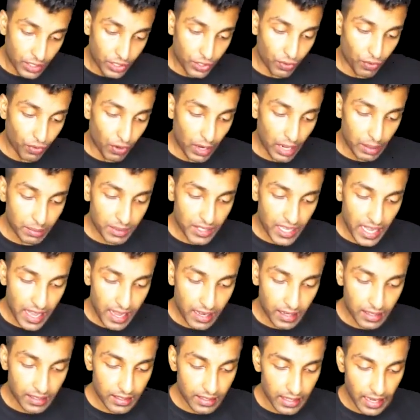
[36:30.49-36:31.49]
So what I'm
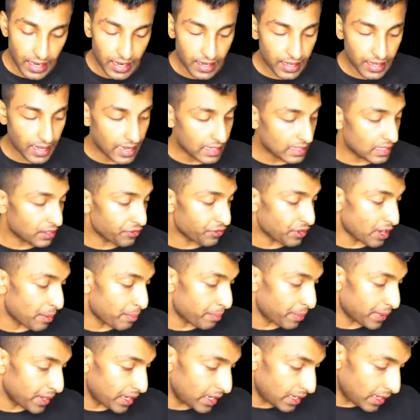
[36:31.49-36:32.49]
saying is, in case of
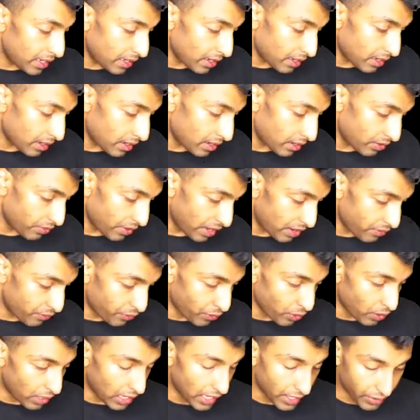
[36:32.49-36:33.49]
company went
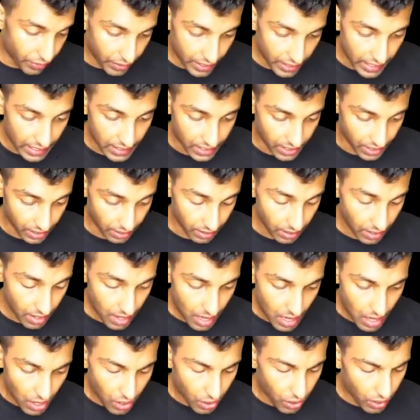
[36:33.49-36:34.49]
for liquidation,
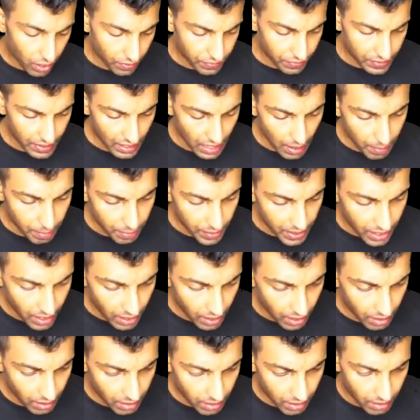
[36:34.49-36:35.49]
or if the
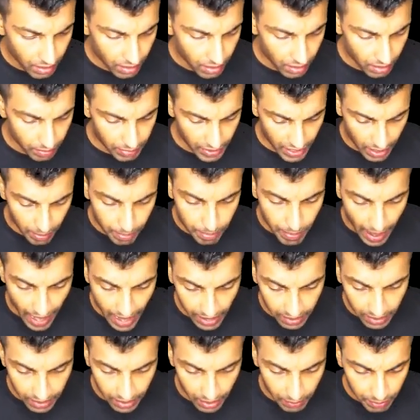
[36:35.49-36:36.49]
company become
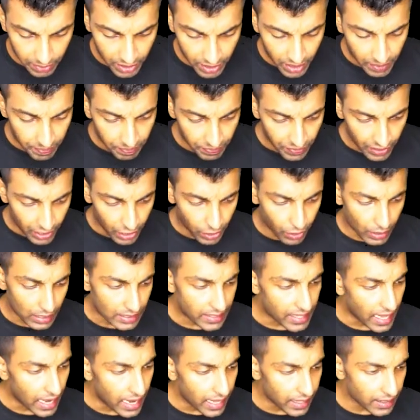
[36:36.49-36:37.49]
bankrupt, you are
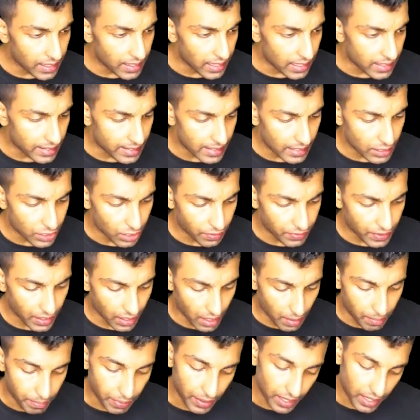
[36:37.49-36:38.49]
selling the assets of the
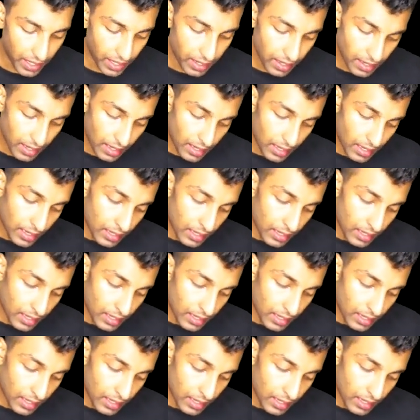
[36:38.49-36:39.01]
company.